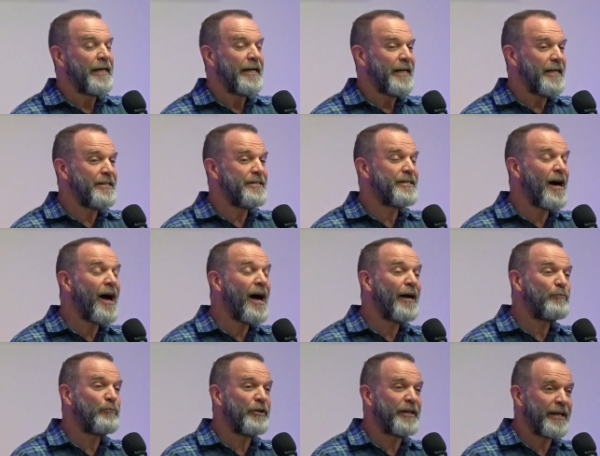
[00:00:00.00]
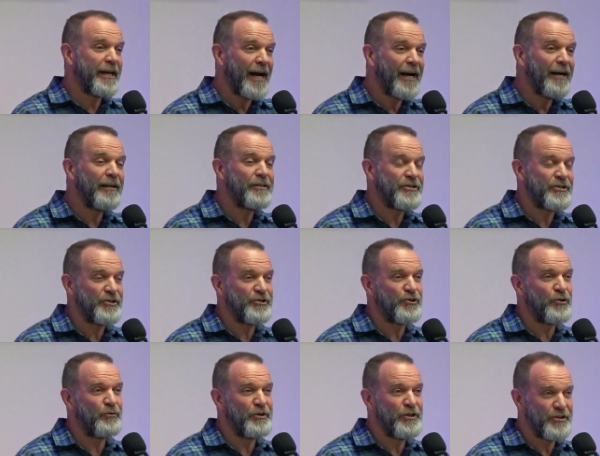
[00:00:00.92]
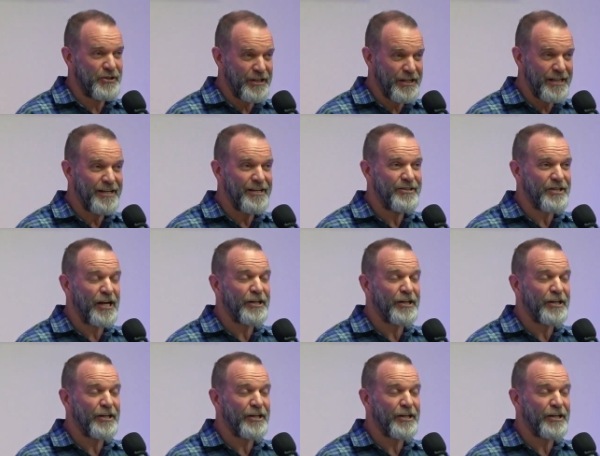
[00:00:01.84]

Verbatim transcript: He died with calluses on his knees.